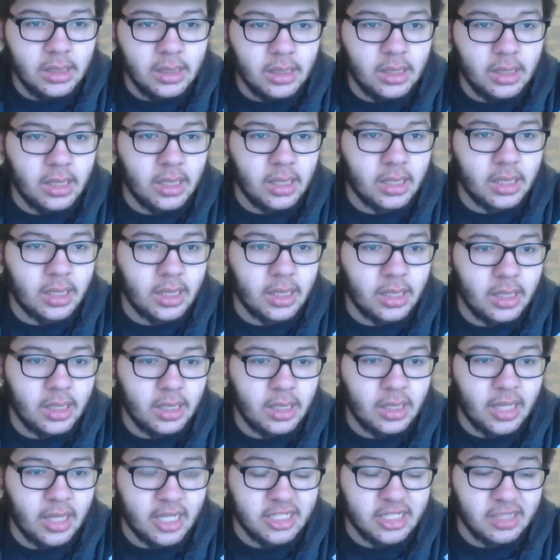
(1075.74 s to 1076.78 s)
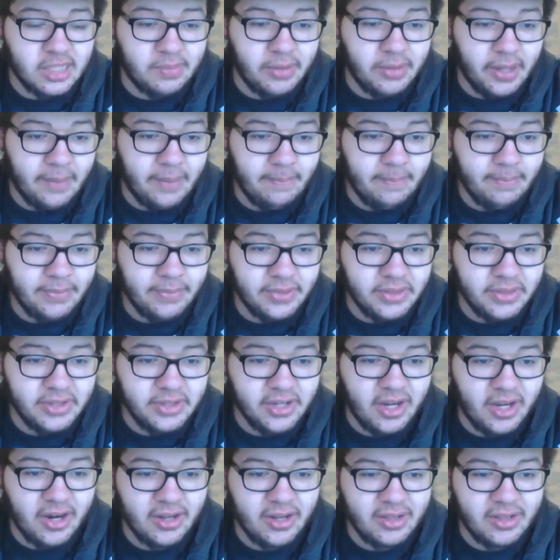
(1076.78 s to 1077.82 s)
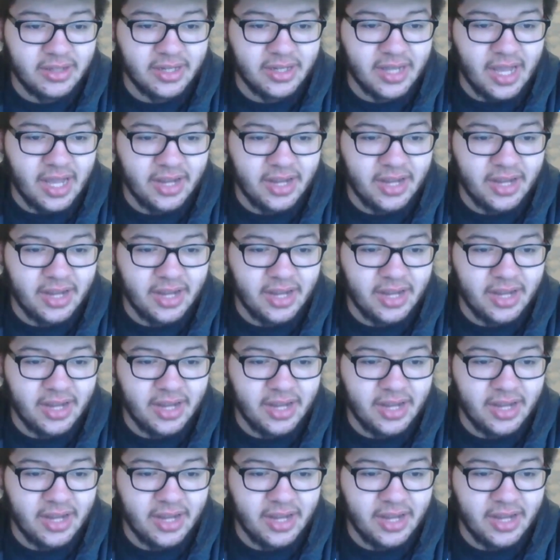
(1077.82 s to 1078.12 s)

Okay, catch a plane, Darling,